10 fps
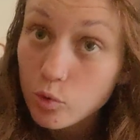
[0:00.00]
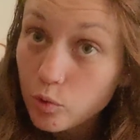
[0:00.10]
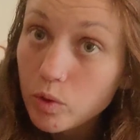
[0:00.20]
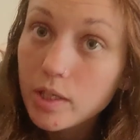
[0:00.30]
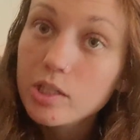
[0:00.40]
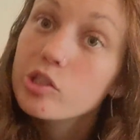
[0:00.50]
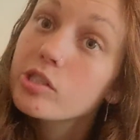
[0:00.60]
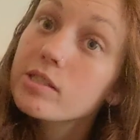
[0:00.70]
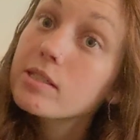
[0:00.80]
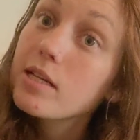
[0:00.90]
through it, it
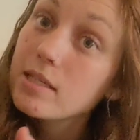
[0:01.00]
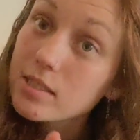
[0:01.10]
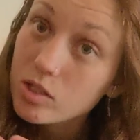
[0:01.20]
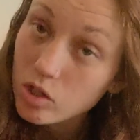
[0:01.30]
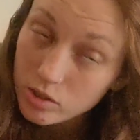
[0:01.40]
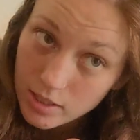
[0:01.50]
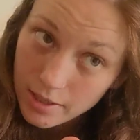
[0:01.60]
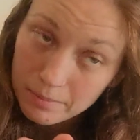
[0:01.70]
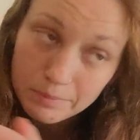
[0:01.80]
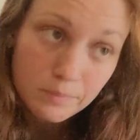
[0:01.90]
just takes a long
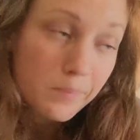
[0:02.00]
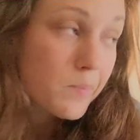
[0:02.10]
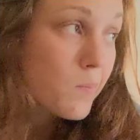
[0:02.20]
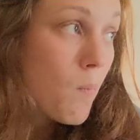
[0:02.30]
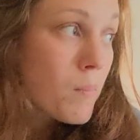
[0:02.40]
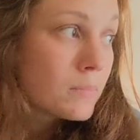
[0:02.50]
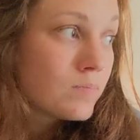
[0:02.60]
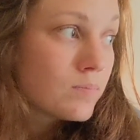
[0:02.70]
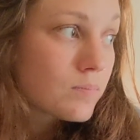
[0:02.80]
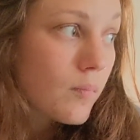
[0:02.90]
time.
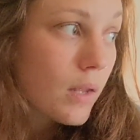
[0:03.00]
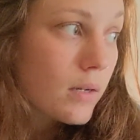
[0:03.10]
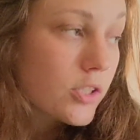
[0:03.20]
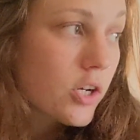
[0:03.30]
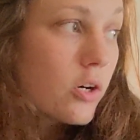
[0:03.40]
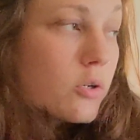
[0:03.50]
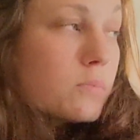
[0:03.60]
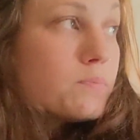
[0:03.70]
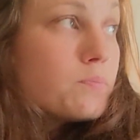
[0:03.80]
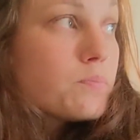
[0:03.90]

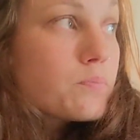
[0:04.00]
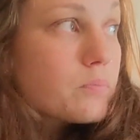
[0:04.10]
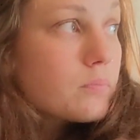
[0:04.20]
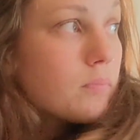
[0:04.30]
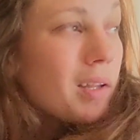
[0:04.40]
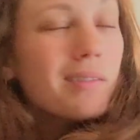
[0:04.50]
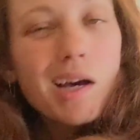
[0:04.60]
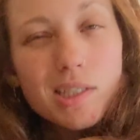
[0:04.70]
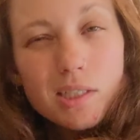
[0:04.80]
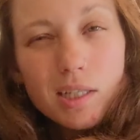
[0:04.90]
So
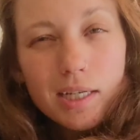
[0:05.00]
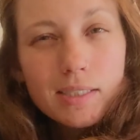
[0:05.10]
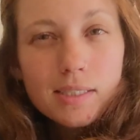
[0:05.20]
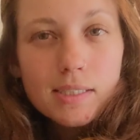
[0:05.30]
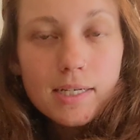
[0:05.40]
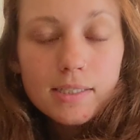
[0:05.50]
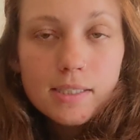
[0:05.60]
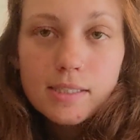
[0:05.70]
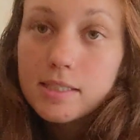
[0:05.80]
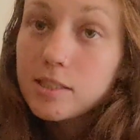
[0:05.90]
lots of clays in
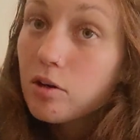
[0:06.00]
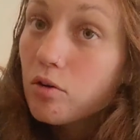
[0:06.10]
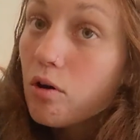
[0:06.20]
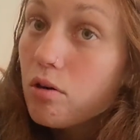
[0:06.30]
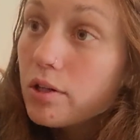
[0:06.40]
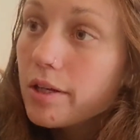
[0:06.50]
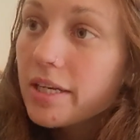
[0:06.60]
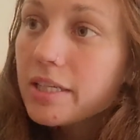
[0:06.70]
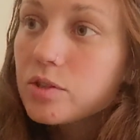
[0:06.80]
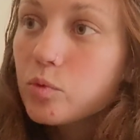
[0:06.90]
Texas. It's not all
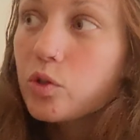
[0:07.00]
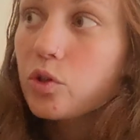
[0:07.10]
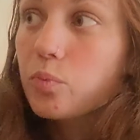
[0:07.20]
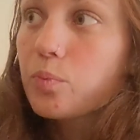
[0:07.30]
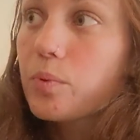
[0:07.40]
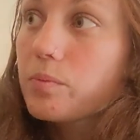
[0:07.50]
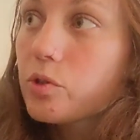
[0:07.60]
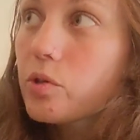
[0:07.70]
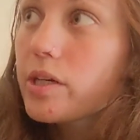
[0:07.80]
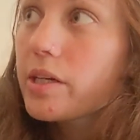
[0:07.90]
clays. When you're
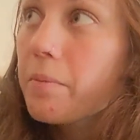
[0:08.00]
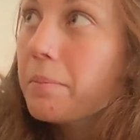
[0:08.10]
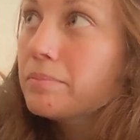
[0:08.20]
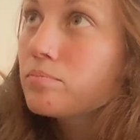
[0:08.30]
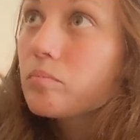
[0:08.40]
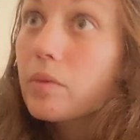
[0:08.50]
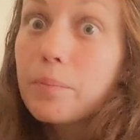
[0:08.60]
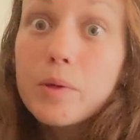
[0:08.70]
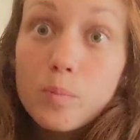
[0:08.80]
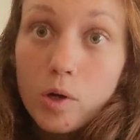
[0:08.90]
doing a
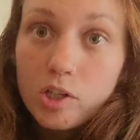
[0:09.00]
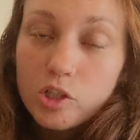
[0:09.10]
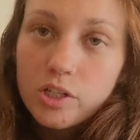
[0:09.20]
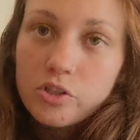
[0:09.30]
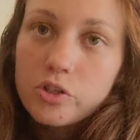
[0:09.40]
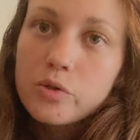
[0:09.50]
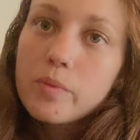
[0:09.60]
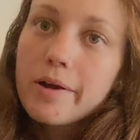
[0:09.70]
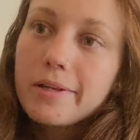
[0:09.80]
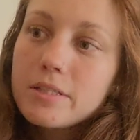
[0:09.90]
big project, you
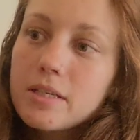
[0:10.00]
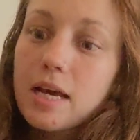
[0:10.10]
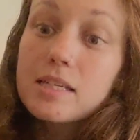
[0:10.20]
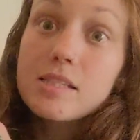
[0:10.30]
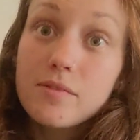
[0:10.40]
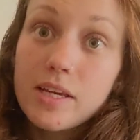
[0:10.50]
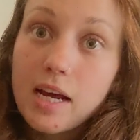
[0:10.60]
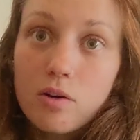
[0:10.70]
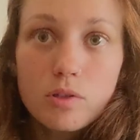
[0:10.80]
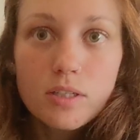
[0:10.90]
might
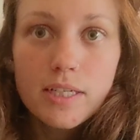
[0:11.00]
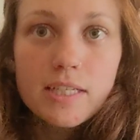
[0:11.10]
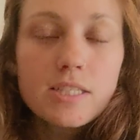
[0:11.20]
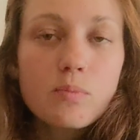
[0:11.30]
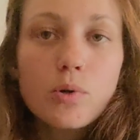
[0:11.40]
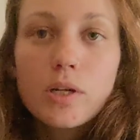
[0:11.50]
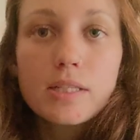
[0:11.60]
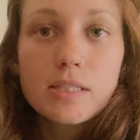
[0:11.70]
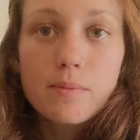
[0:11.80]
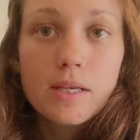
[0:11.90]
excavate out clays and put
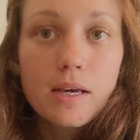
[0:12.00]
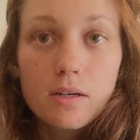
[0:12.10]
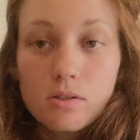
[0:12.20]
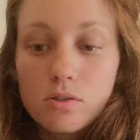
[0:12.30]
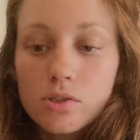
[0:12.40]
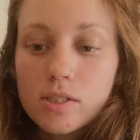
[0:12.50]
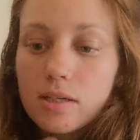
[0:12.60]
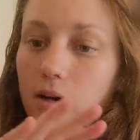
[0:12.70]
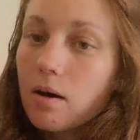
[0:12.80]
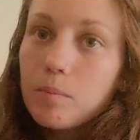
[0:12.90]
in something else
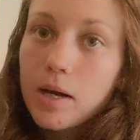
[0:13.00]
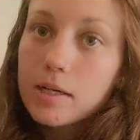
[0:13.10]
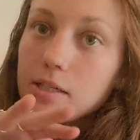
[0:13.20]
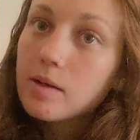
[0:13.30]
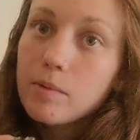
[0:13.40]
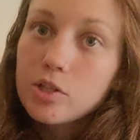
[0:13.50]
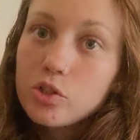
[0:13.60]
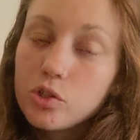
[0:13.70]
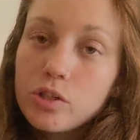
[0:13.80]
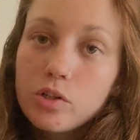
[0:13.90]
and compact it and make sure
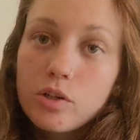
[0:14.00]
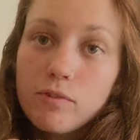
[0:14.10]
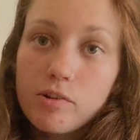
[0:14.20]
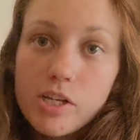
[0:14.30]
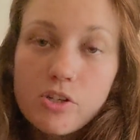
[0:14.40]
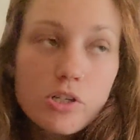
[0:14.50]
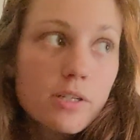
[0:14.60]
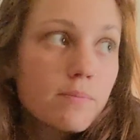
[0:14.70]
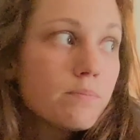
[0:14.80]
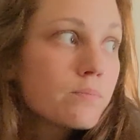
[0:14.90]
you get a good foundation.